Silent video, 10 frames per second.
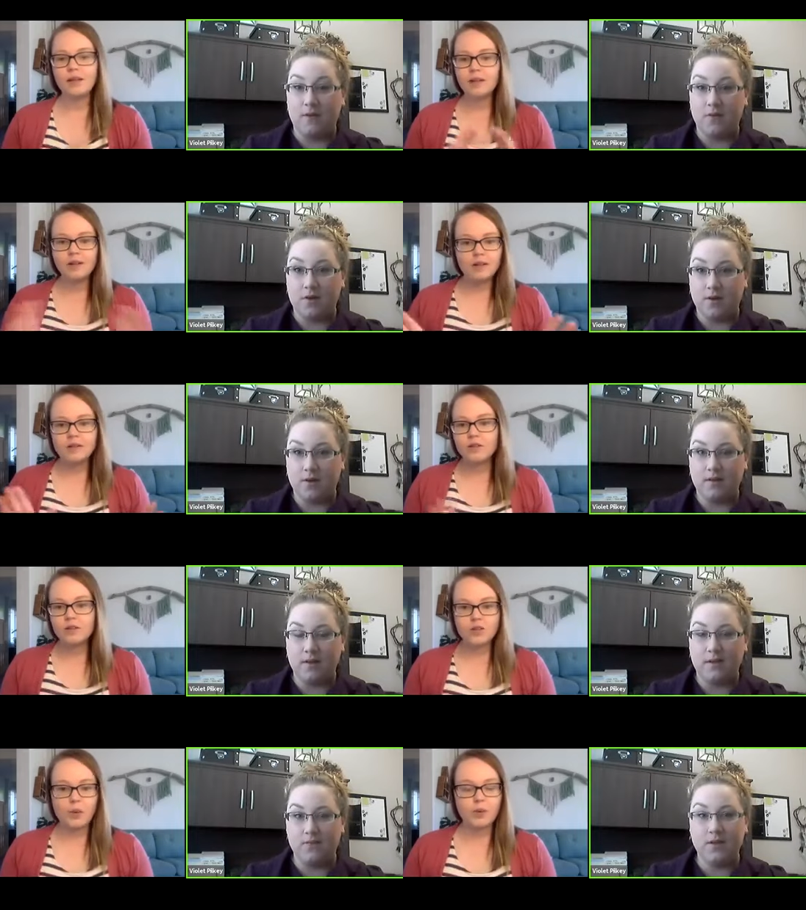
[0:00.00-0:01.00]
Speaker 1: heard. Like
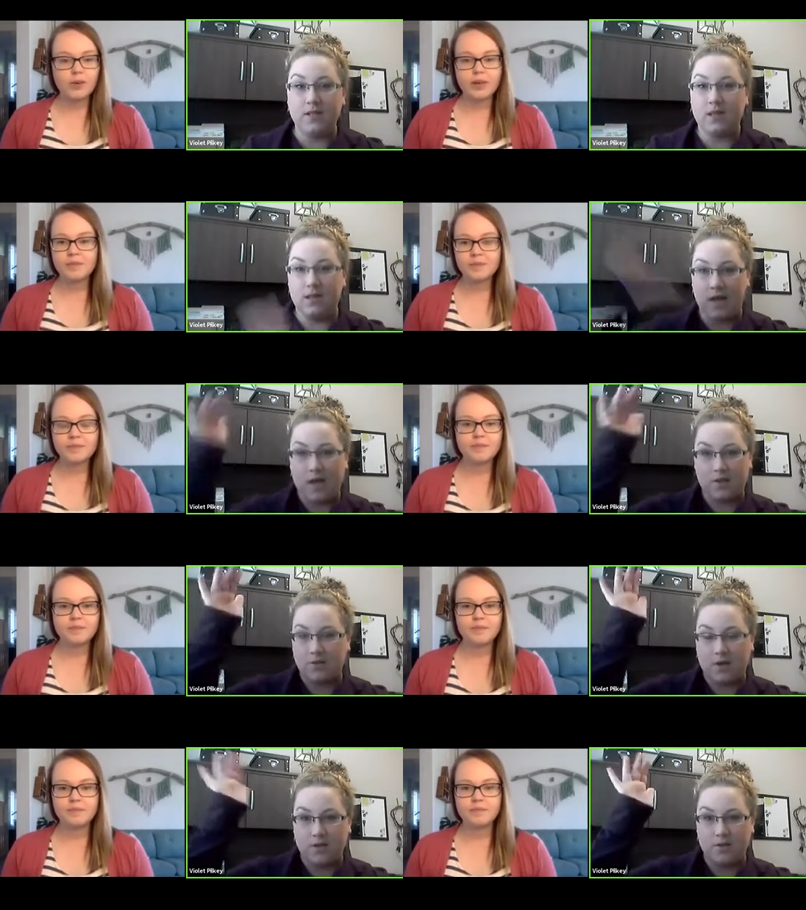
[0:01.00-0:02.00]
it feels like the Akashic
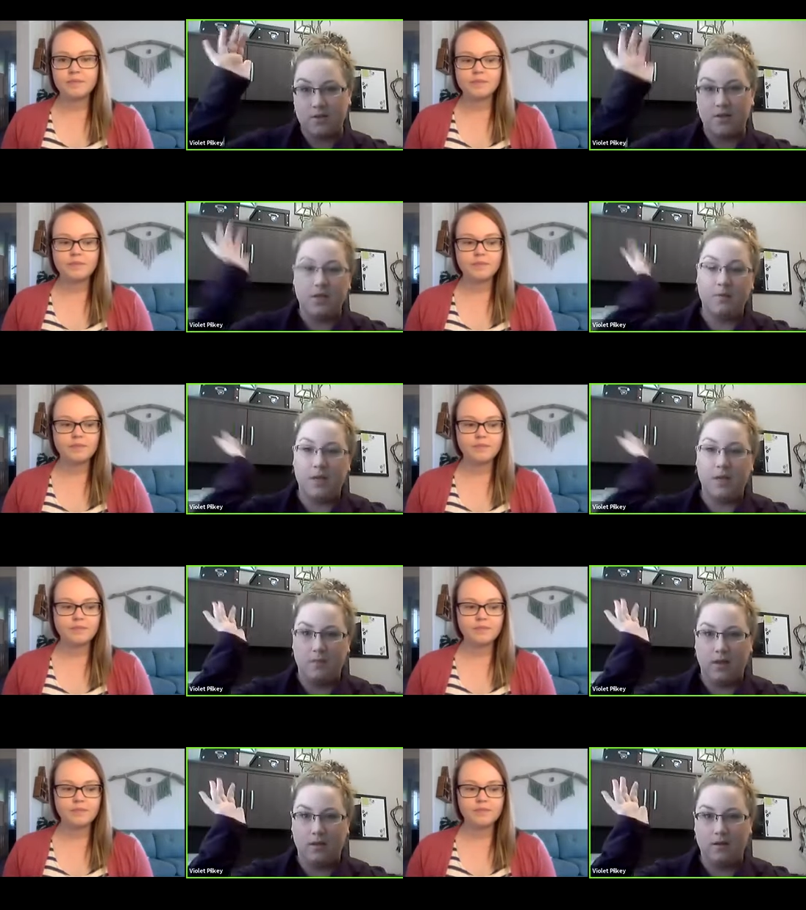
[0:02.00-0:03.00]
Records are the
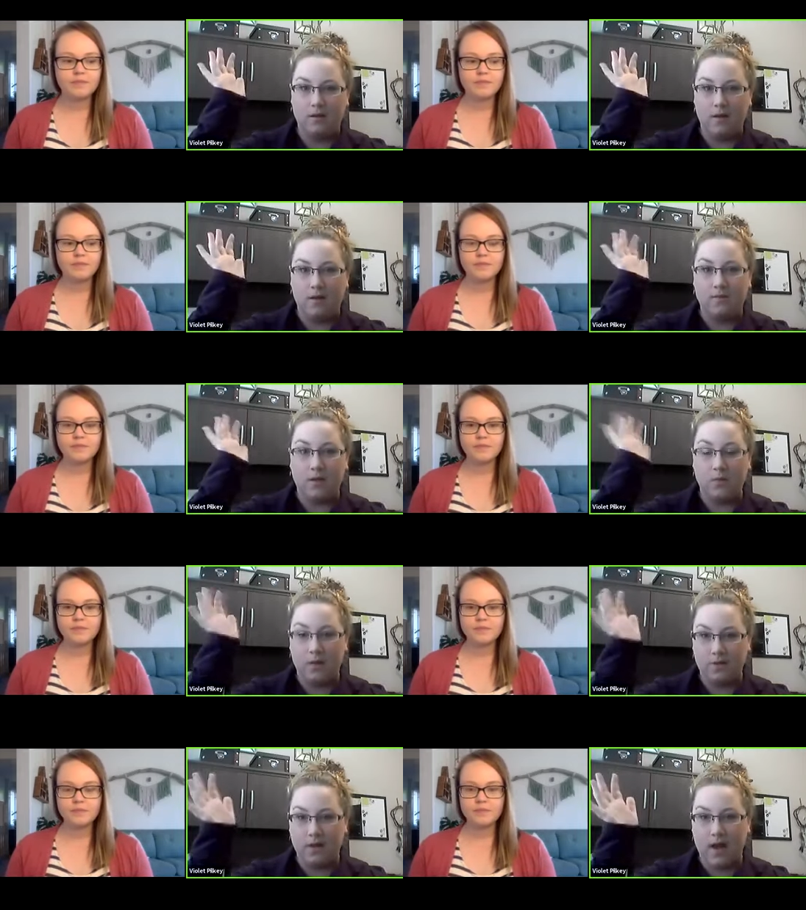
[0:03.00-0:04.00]
epitome of like when you
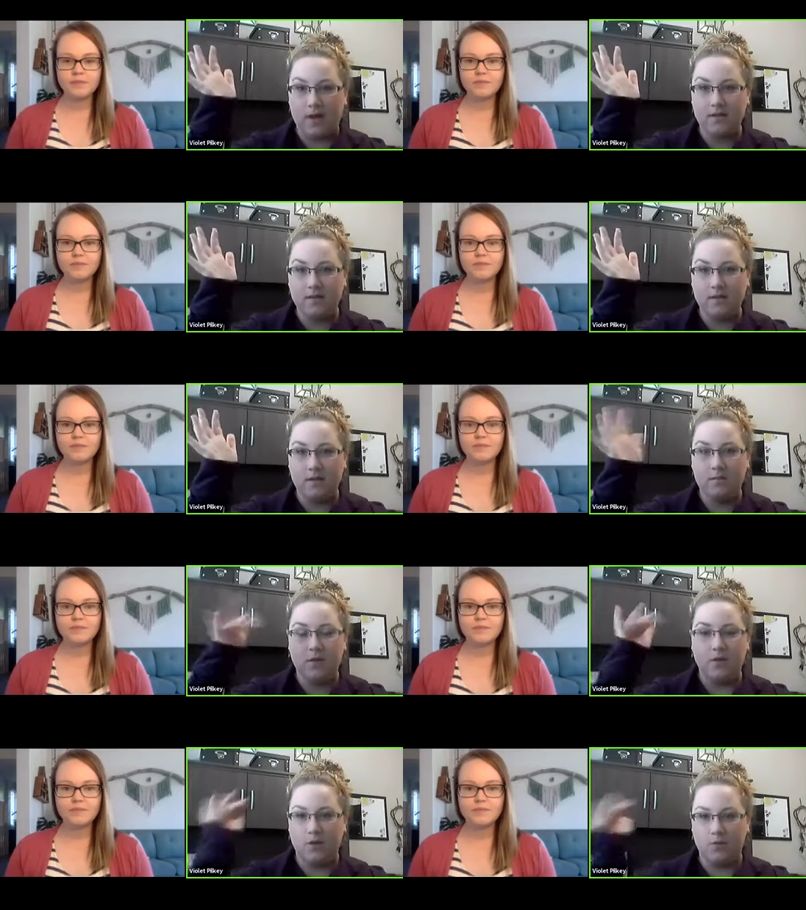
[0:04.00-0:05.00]
can access them,
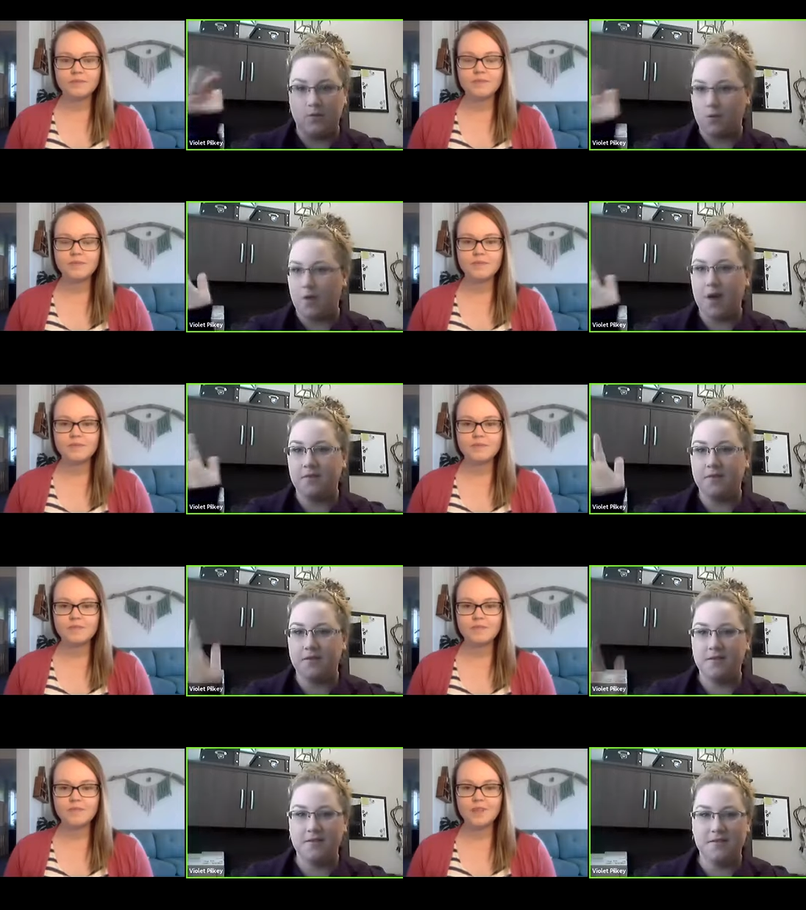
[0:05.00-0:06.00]
you've arrived.
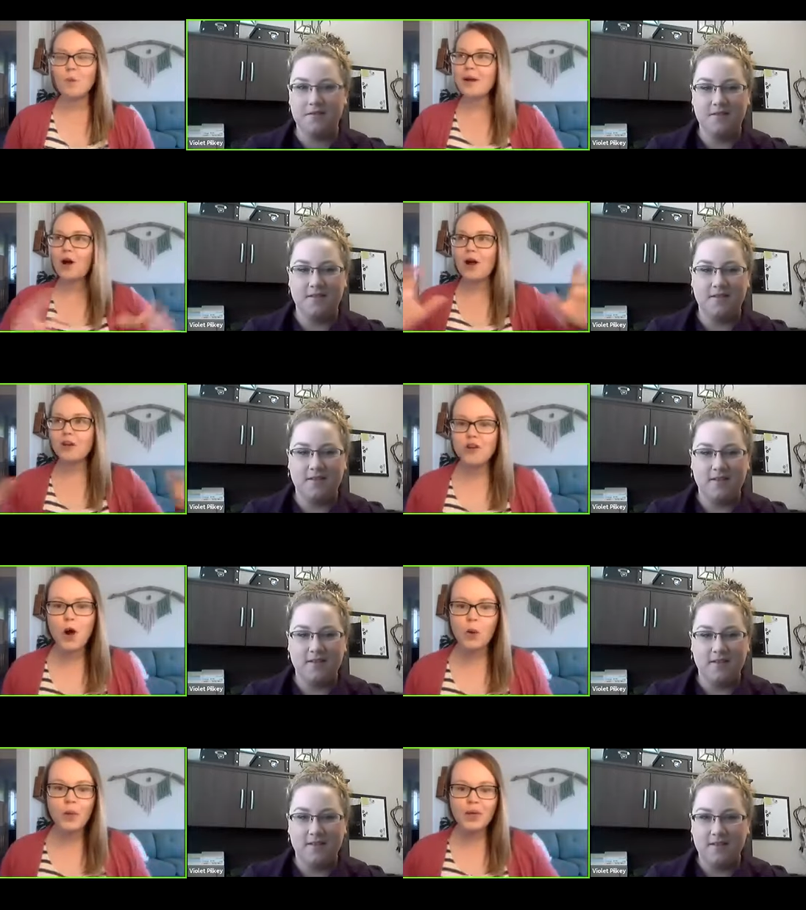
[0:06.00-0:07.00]
Speaker 2: Oh my God,
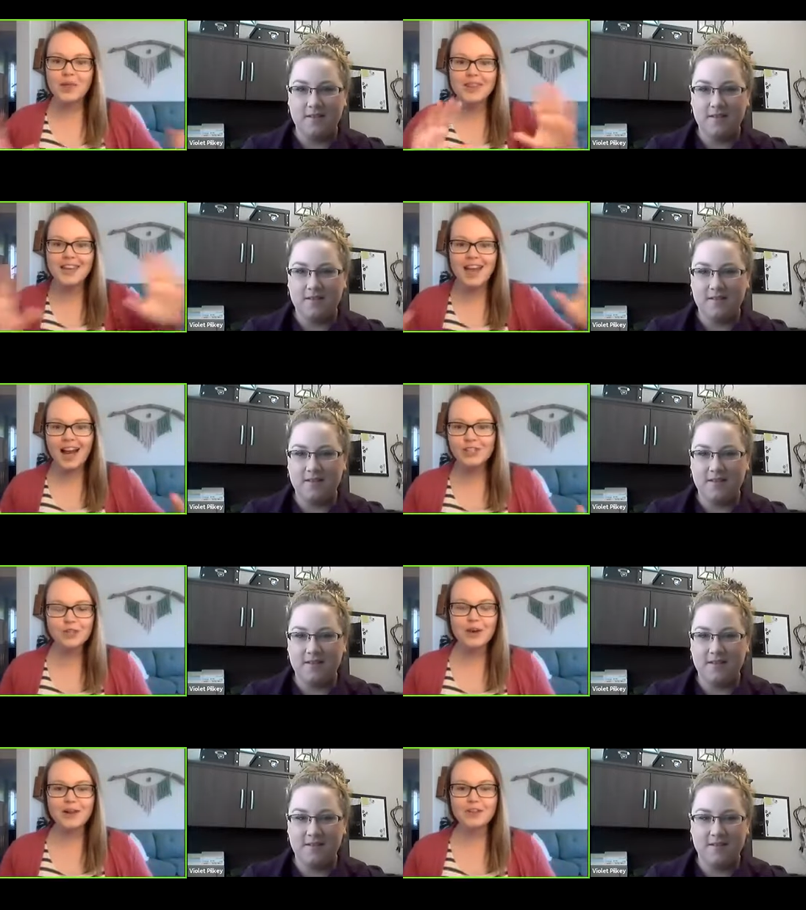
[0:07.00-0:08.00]
no. Uh, the Akashic
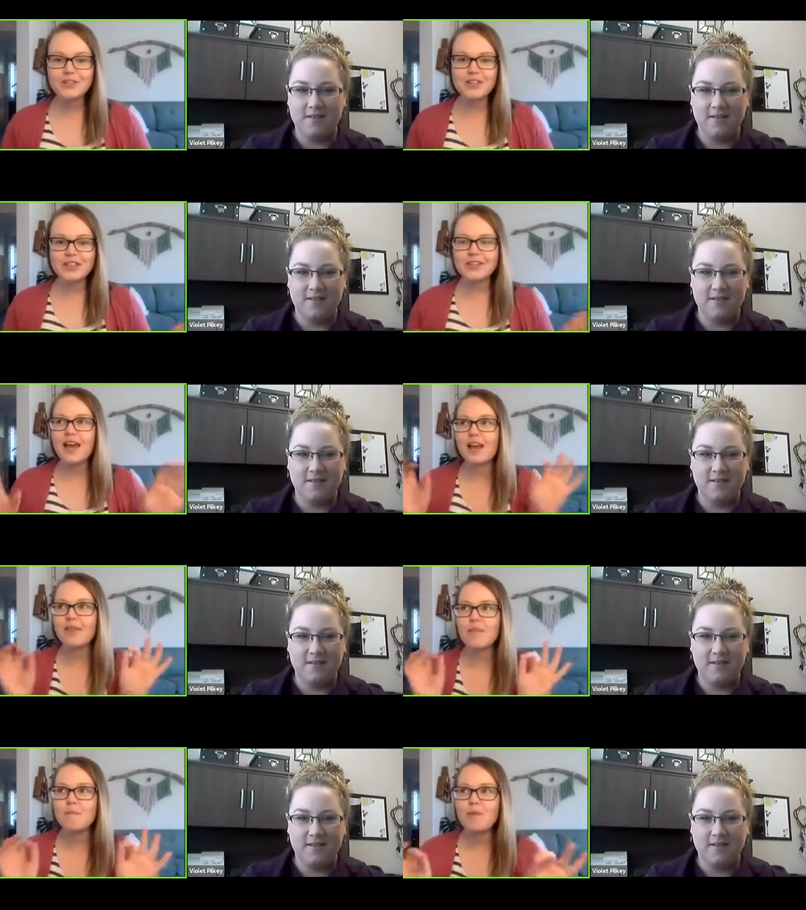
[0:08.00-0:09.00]
Records is like
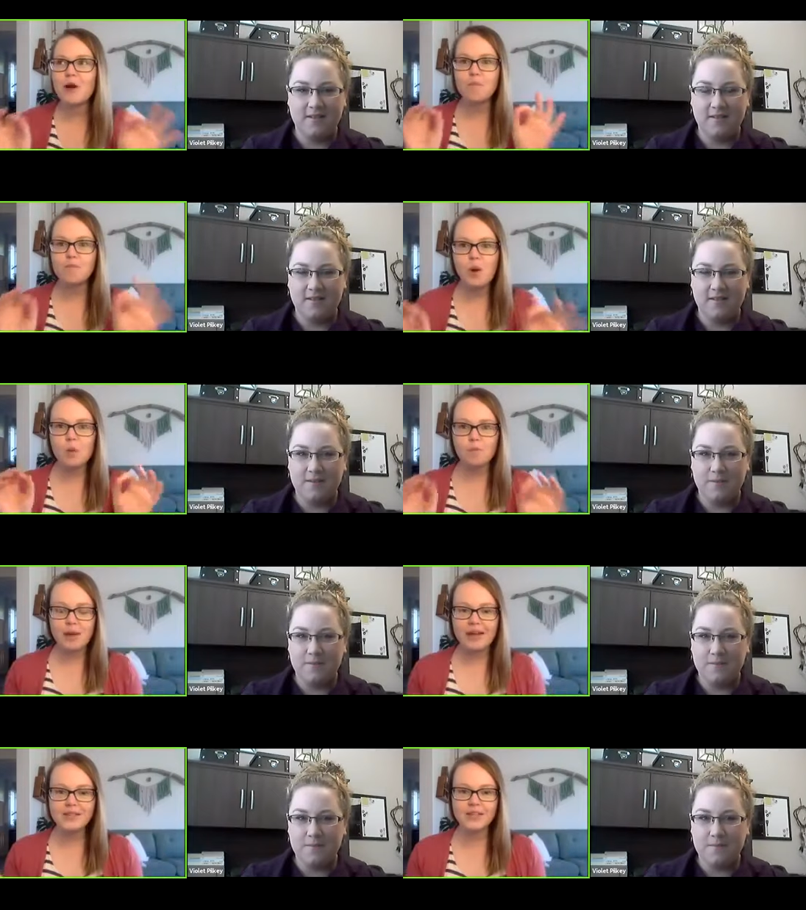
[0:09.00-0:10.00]
the bare bone
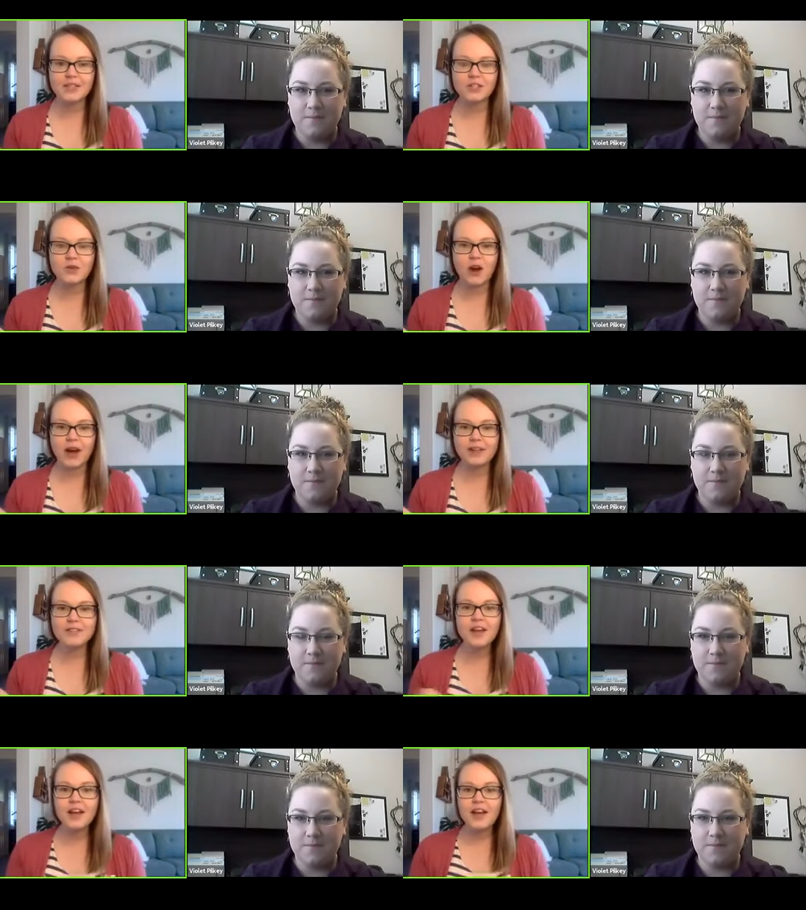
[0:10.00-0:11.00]
basics, you guys.
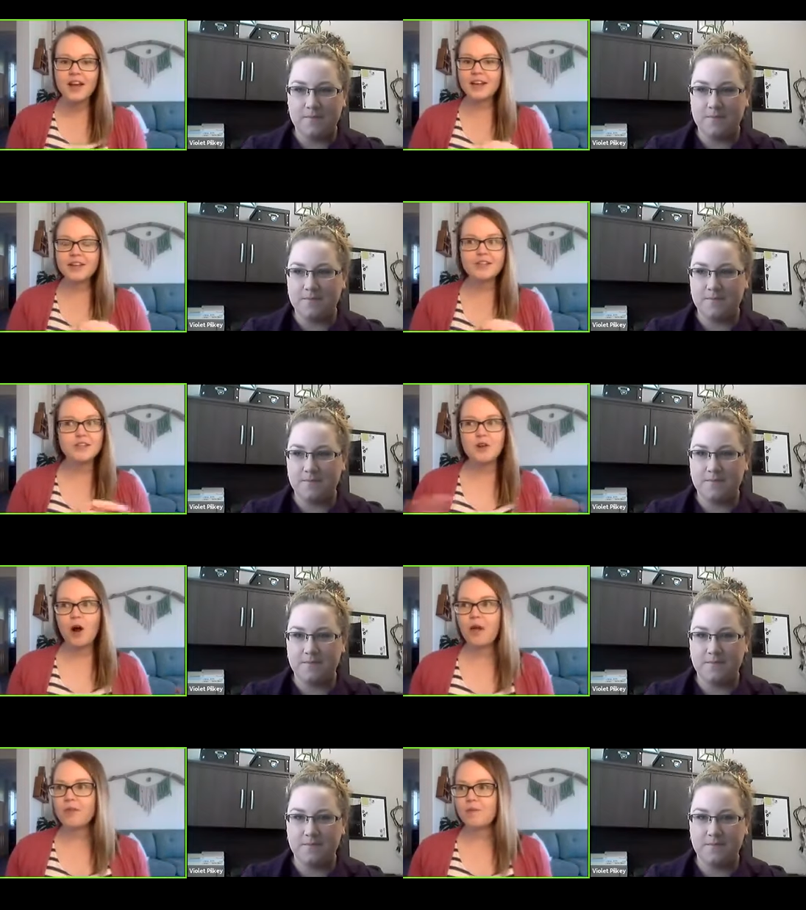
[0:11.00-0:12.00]
It is not the